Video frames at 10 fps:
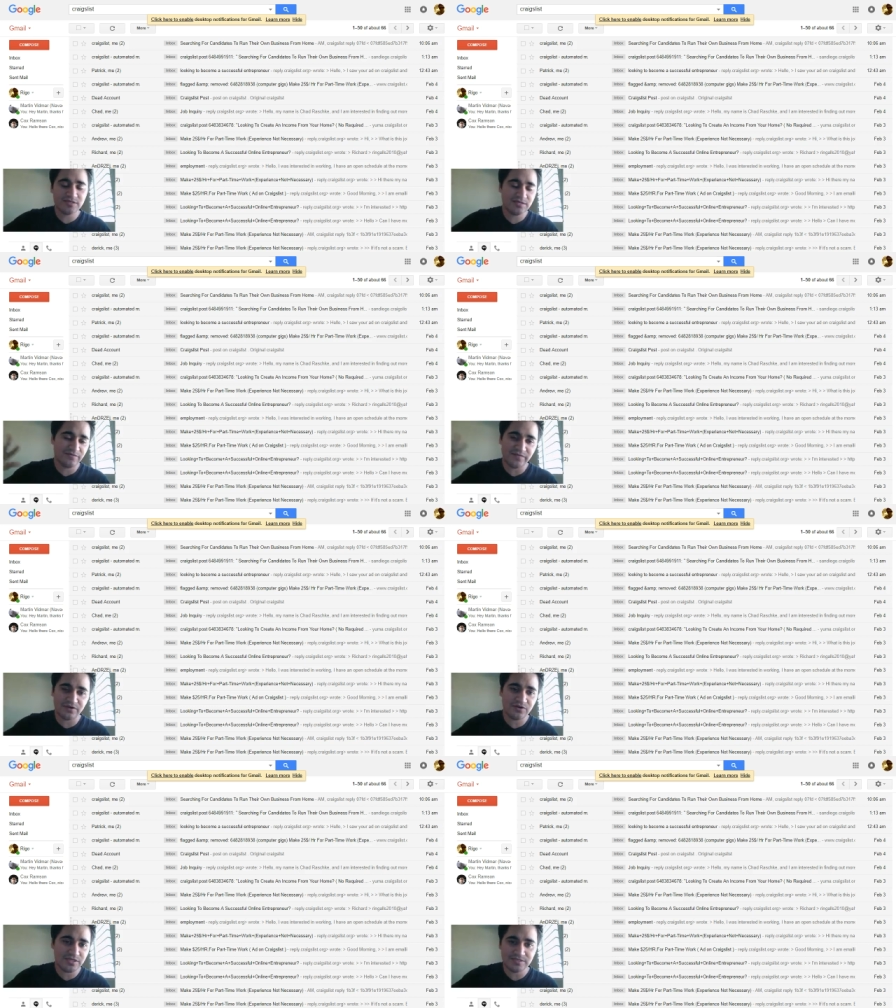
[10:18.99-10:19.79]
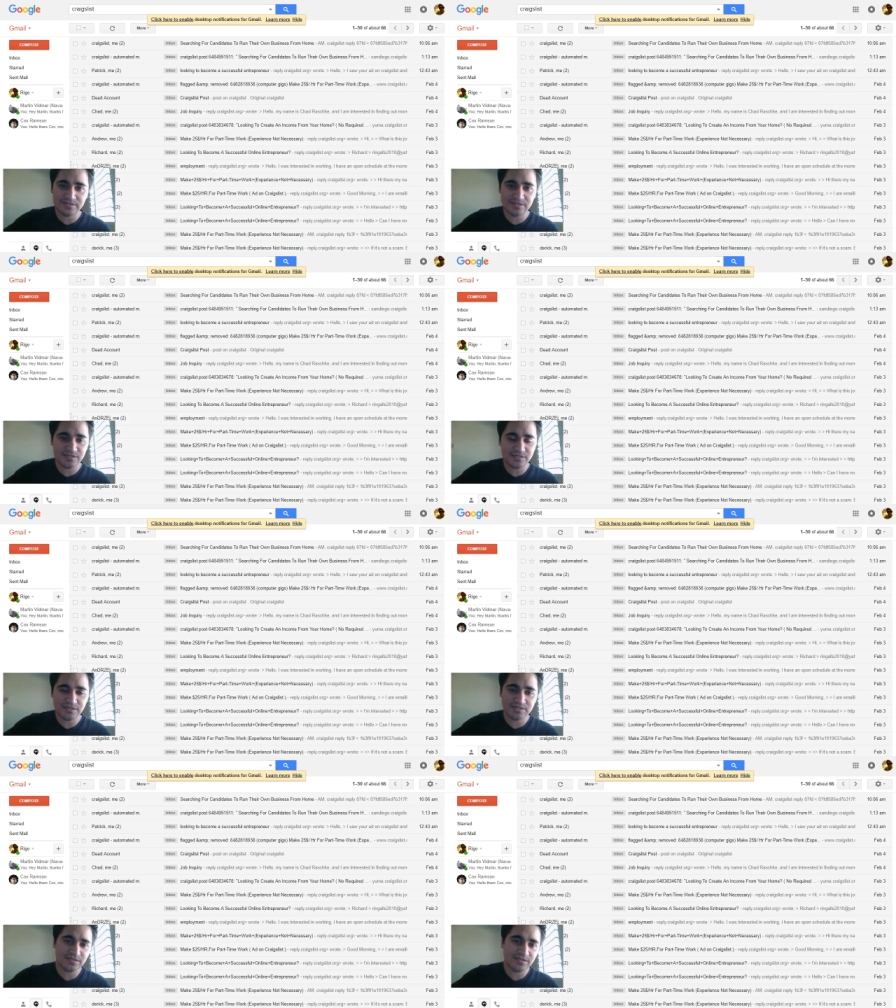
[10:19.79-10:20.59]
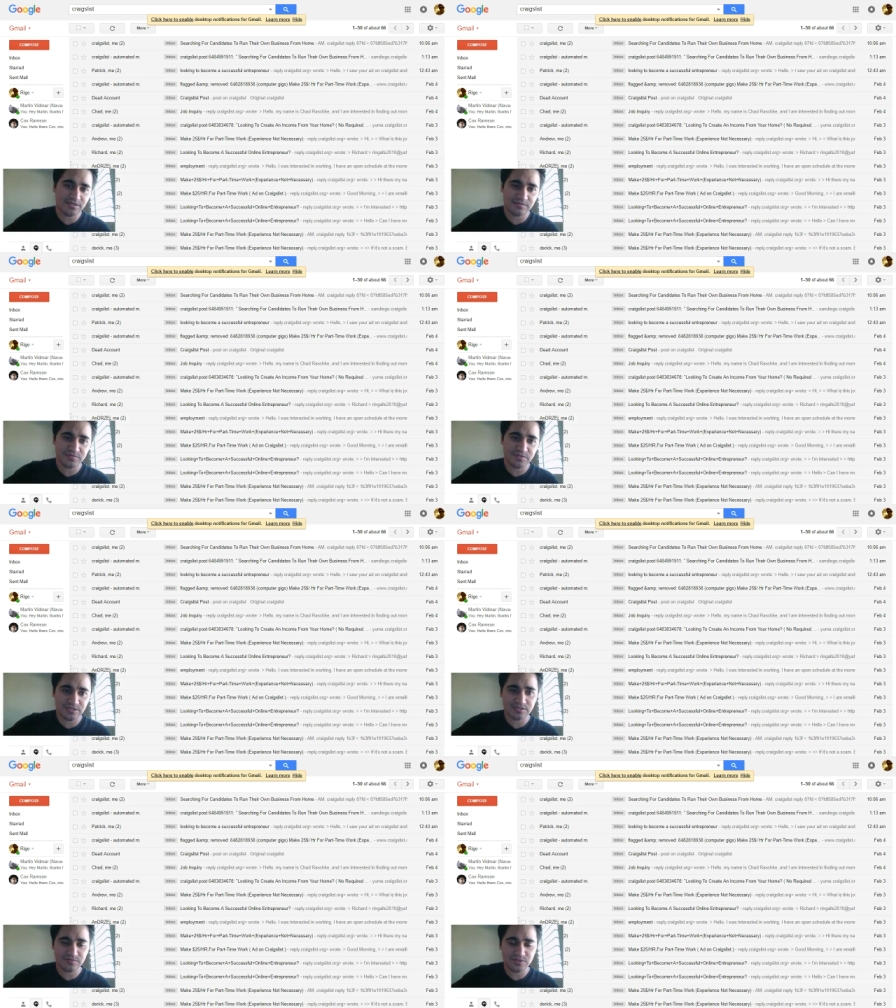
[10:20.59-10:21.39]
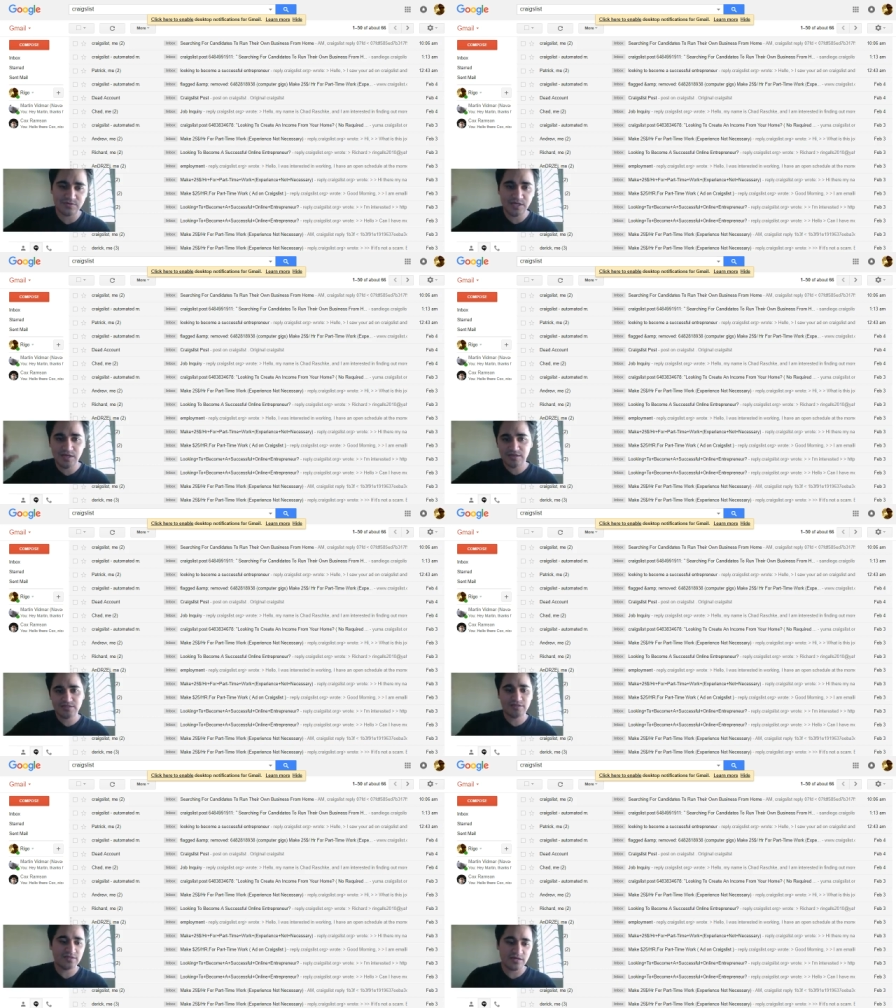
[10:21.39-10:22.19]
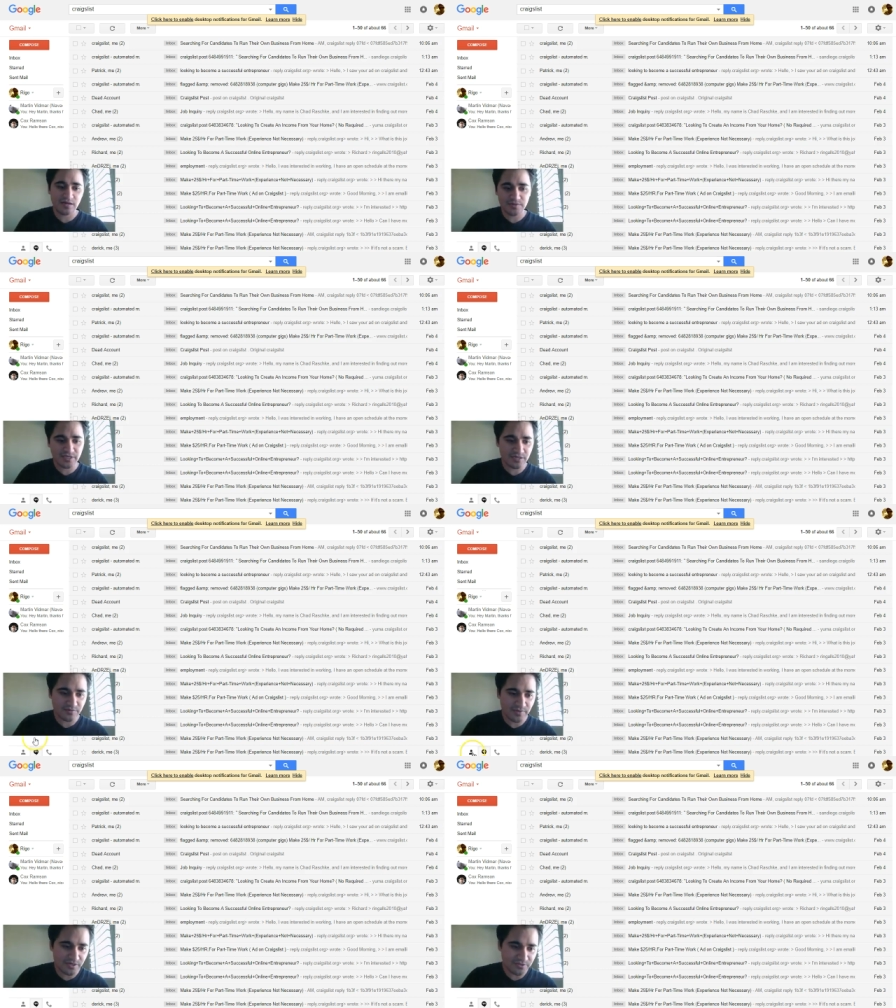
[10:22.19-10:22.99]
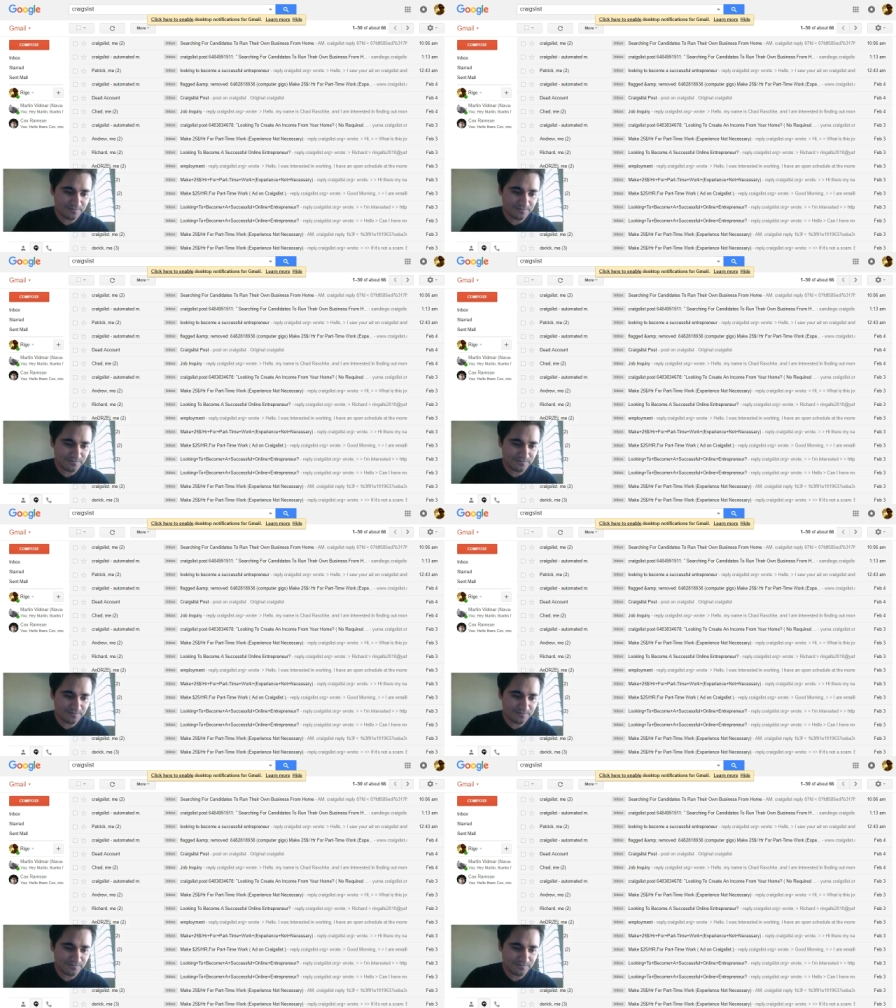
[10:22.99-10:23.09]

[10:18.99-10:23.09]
a very easy system, so nothing complicated about it.